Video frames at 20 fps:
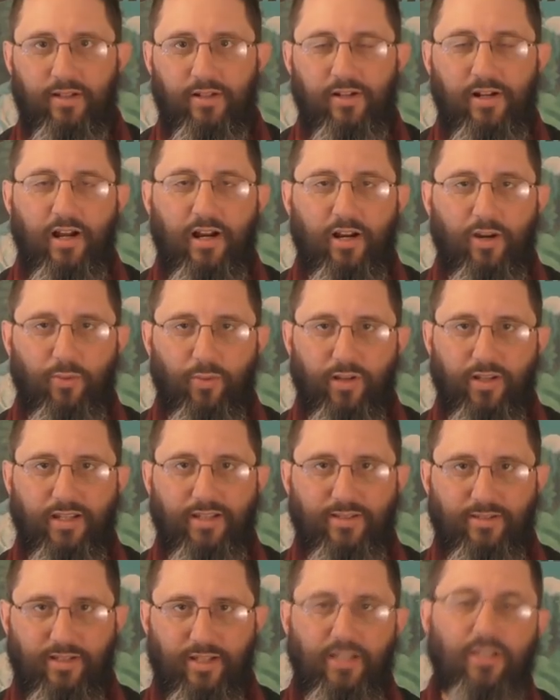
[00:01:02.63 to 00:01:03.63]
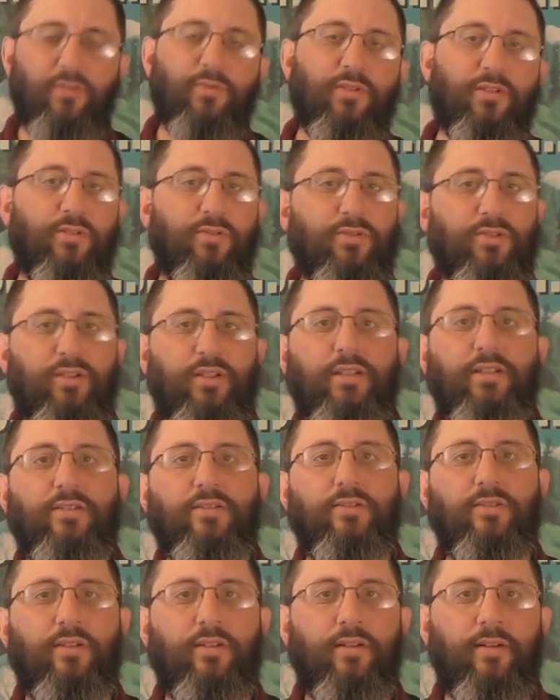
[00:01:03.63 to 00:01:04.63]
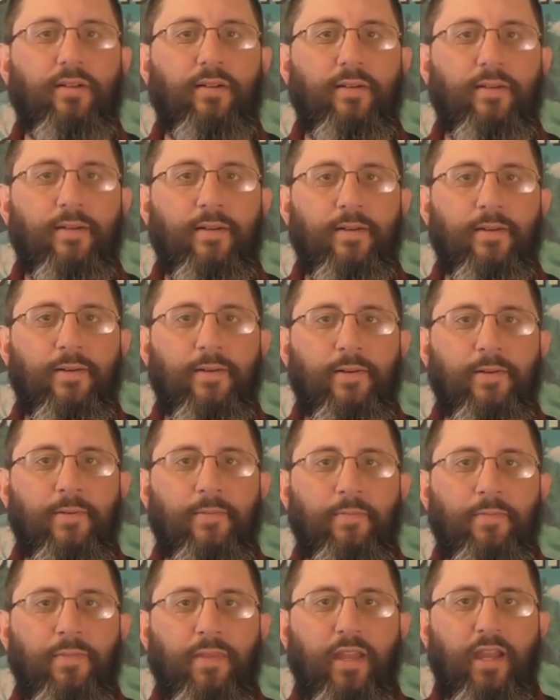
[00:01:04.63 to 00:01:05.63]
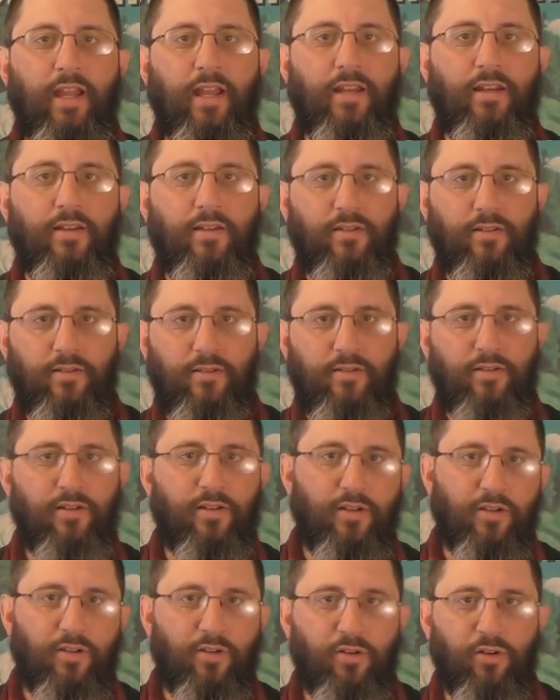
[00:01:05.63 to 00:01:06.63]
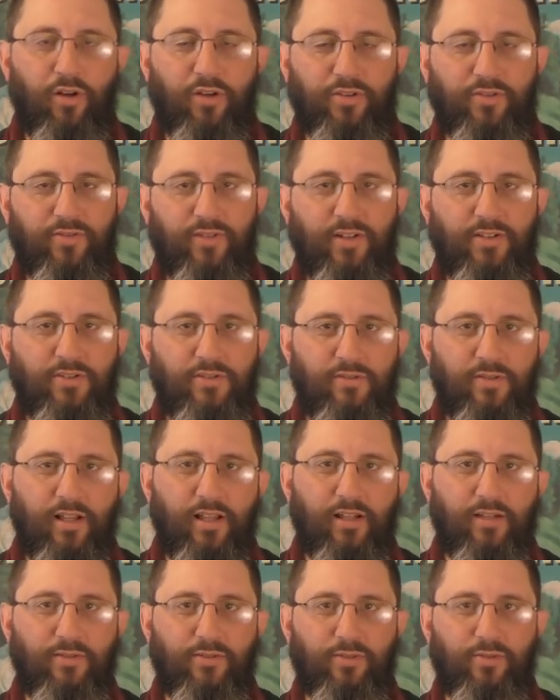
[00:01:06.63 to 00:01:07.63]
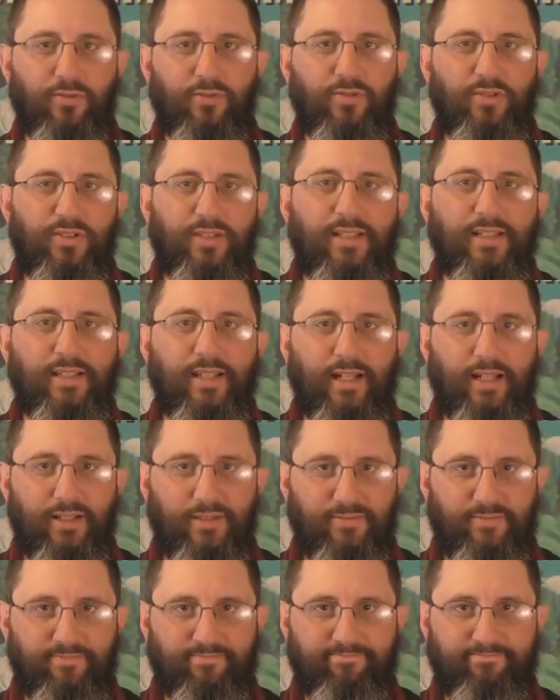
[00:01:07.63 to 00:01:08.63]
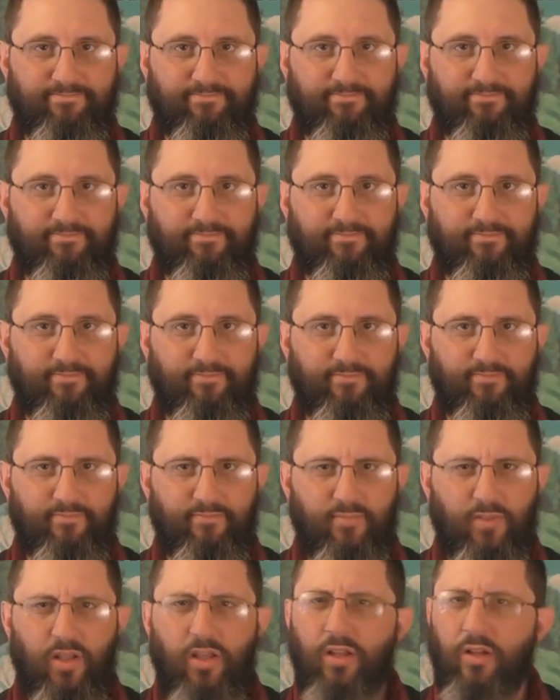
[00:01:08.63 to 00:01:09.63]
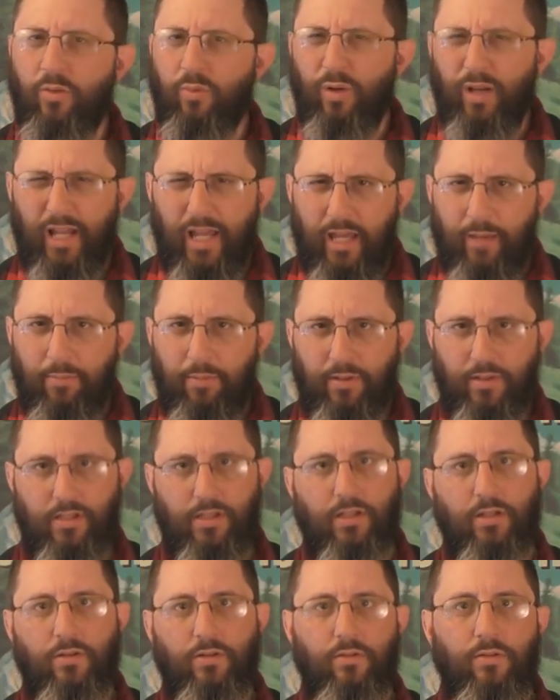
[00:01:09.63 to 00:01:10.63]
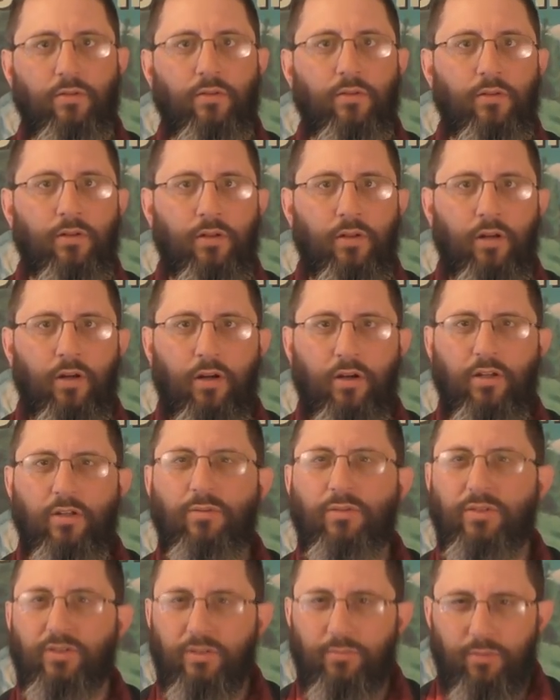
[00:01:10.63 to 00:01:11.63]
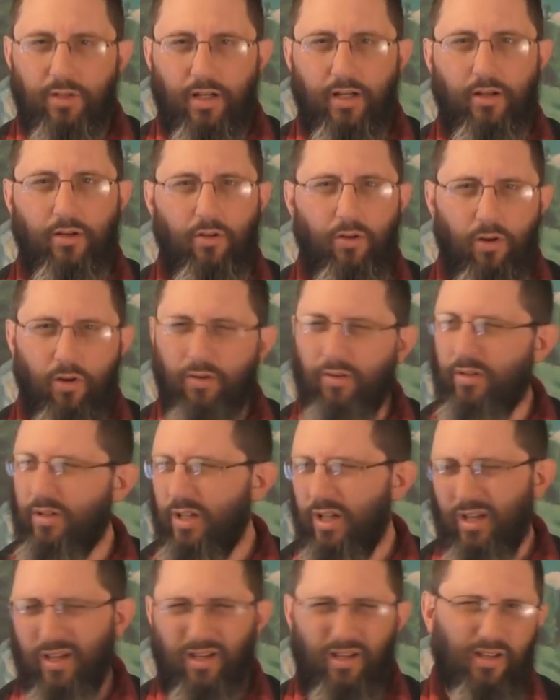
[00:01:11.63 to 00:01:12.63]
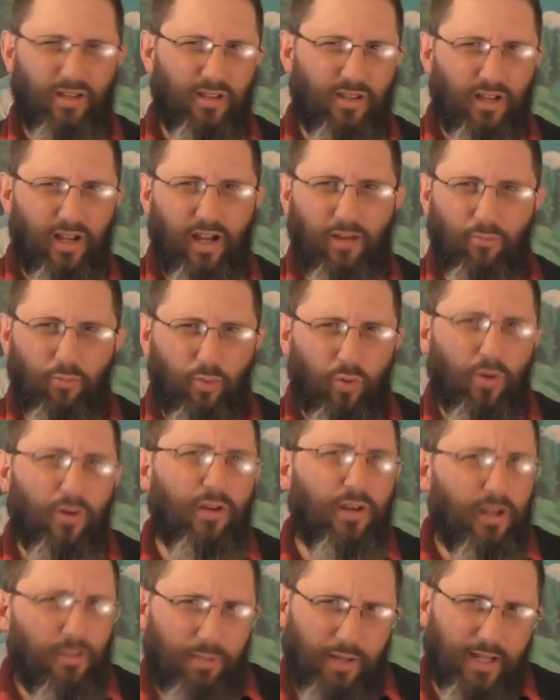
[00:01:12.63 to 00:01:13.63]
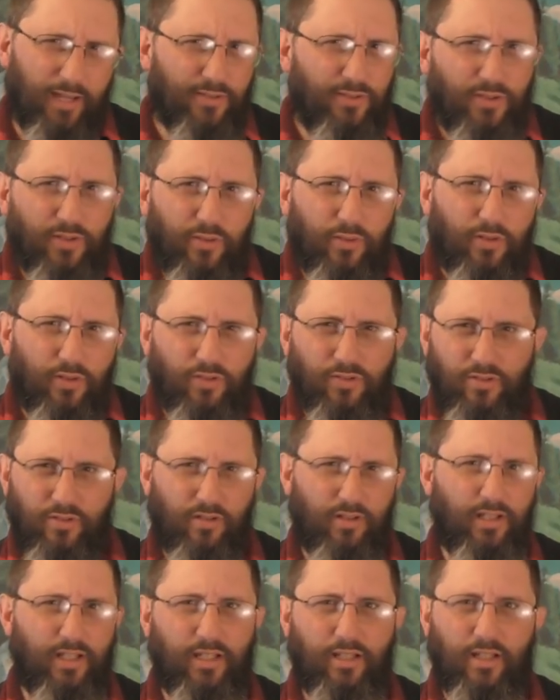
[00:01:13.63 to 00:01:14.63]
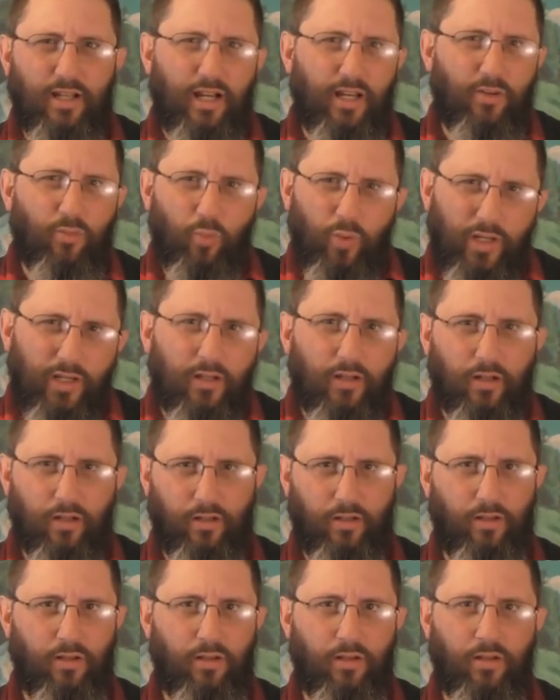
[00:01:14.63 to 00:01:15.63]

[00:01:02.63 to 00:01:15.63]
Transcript: You're not going to want to continue in those sins. And your lost friends and relatives will see that. What happened to you? Are you in some kind of cult? Or I'm worried about you. You're starting to get kind of weird.